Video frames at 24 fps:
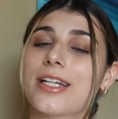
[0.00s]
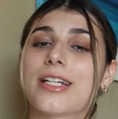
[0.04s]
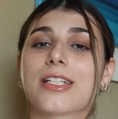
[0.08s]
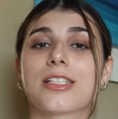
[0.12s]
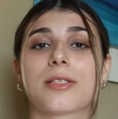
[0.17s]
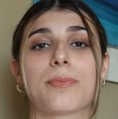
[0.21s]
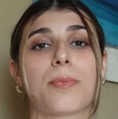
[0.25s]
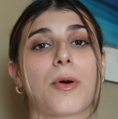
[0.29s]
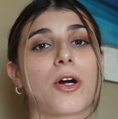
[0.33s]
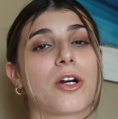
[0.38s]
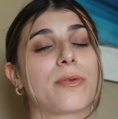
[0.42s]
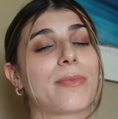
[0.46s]
It
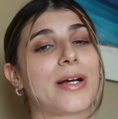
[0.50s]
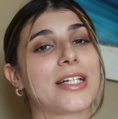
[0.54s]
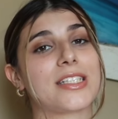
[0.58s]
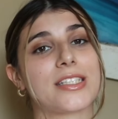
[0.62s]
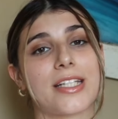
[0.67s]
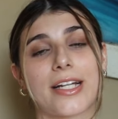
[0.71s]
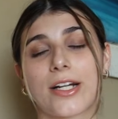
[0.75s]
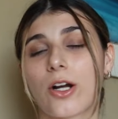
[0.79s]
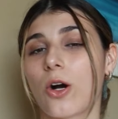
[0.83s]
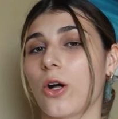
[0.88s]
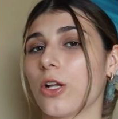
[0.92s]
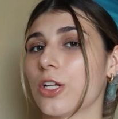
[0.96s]
is a part of my
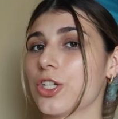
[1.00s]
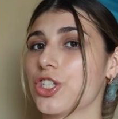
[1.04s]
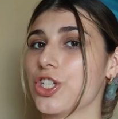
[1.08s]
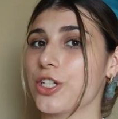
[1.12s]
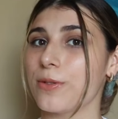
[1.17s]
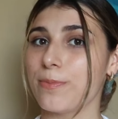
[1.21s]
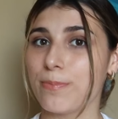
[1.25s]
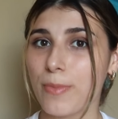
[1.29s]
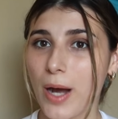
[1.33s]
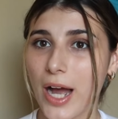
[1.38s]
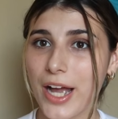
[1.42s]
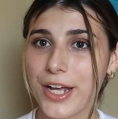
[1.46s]

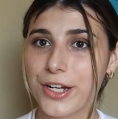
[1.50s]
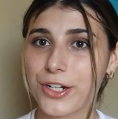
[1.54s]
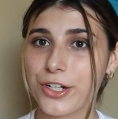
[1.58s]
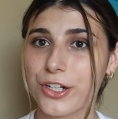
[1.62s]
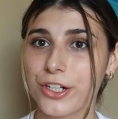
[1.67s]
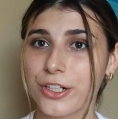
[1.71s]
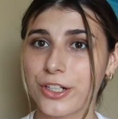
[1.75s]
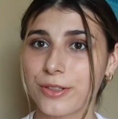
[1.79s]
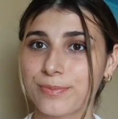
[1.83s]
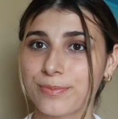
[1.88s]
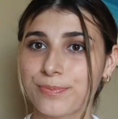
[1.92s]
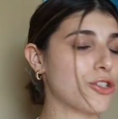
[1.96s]
psychology
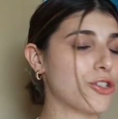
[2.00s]
minor.